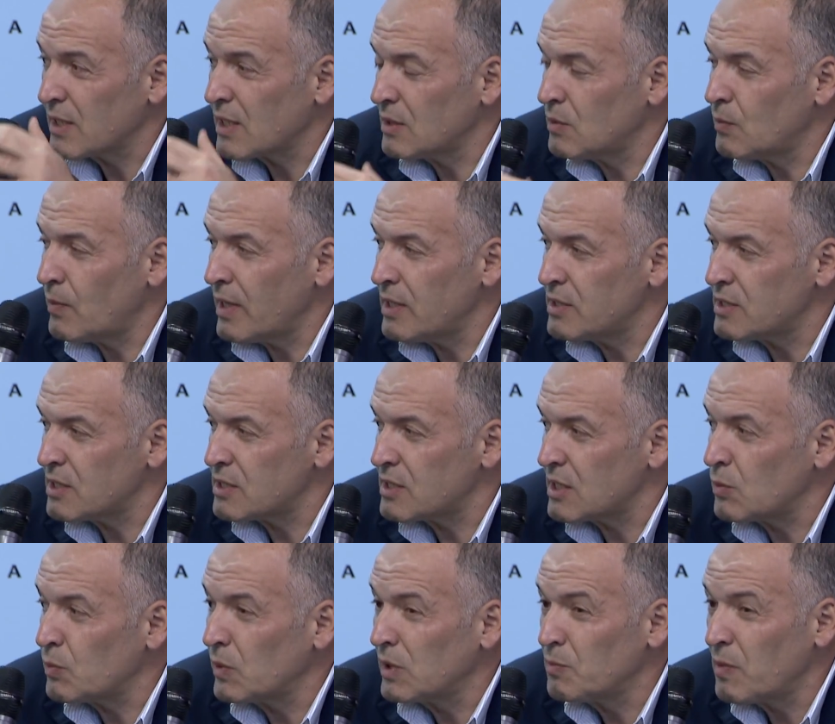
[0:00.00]
advices,
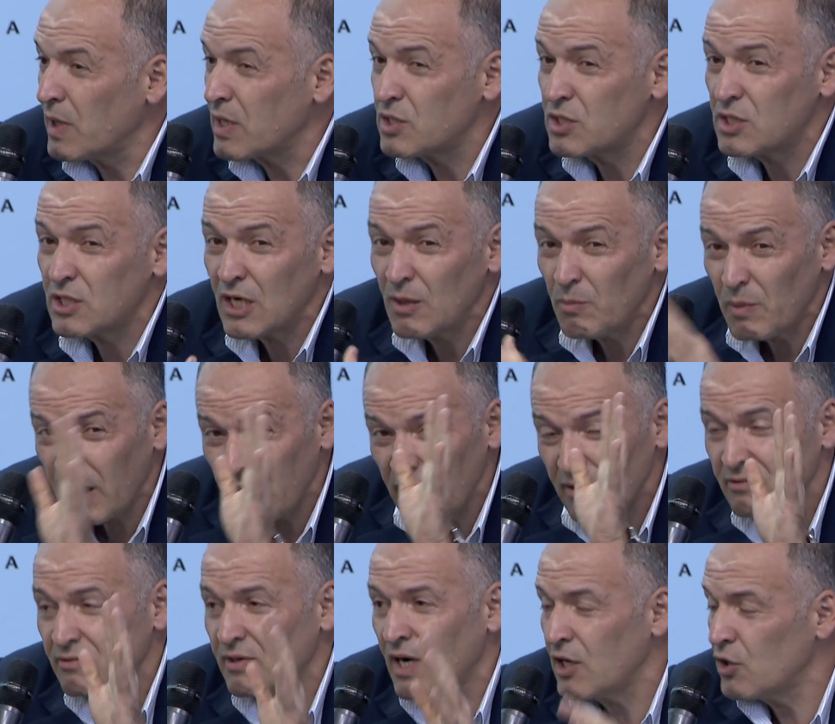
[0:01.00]
it will be extremely
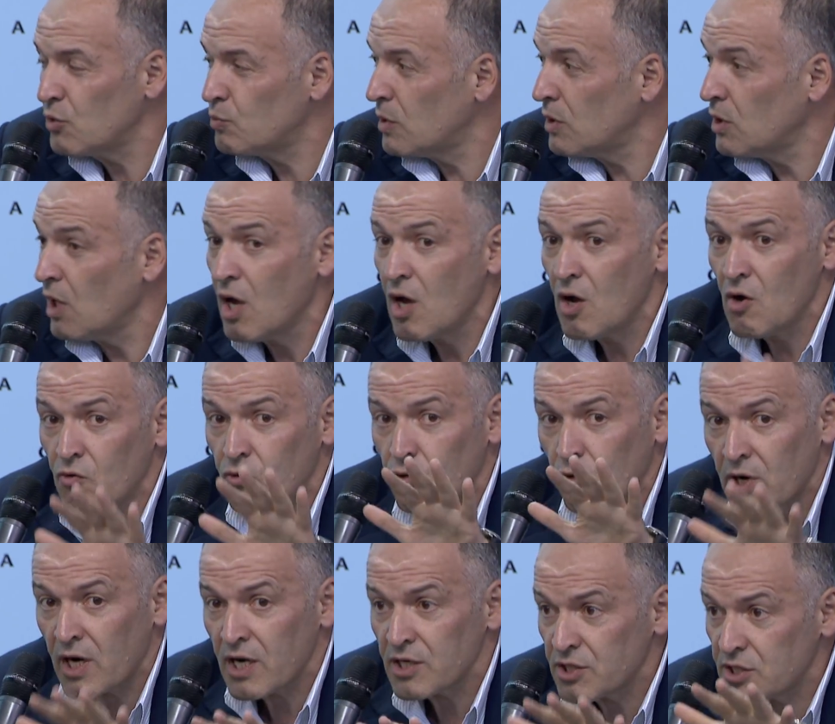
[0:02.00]
valuable
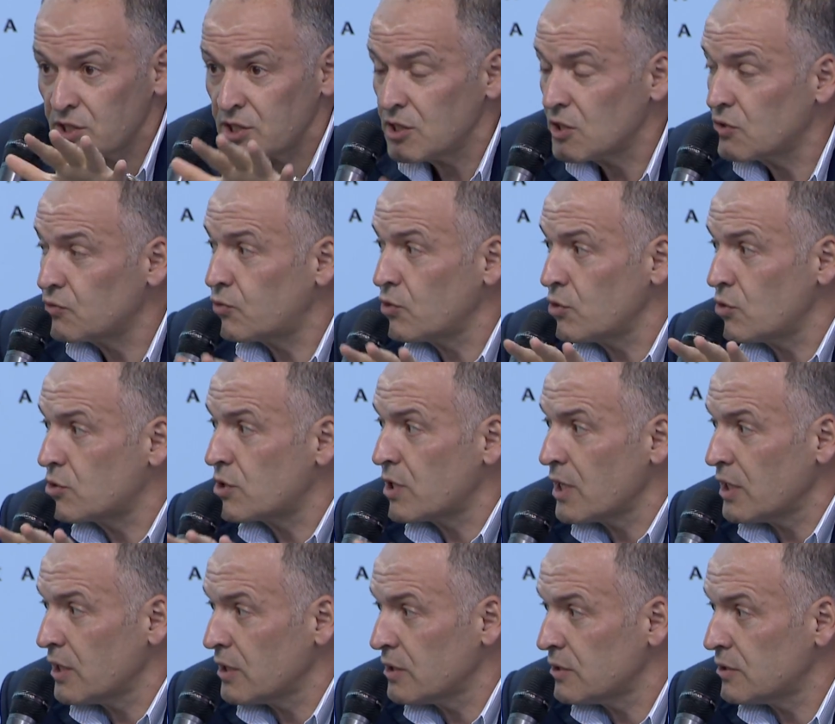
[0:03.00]
for us here, for
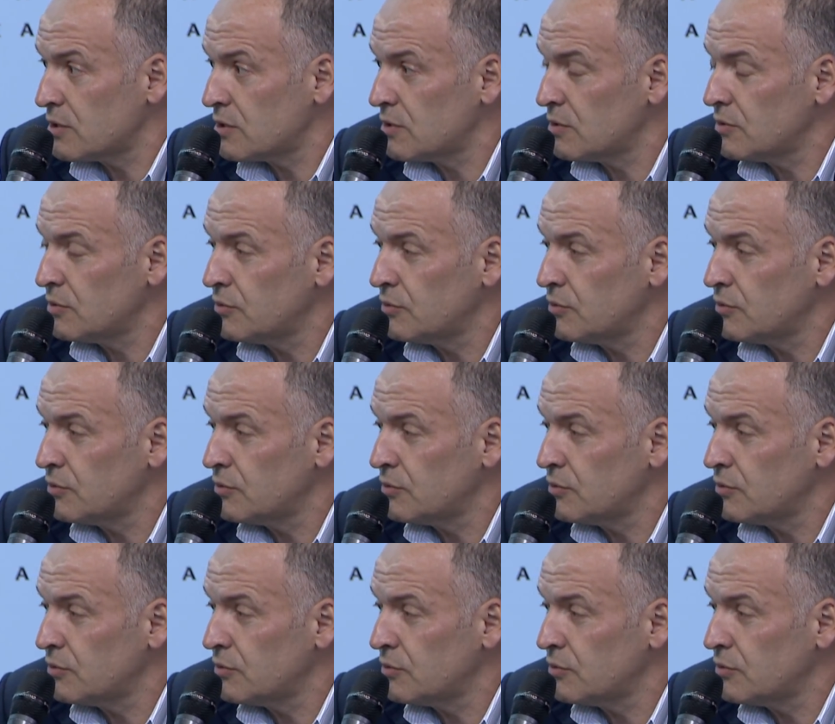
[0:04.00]
Ukrainians.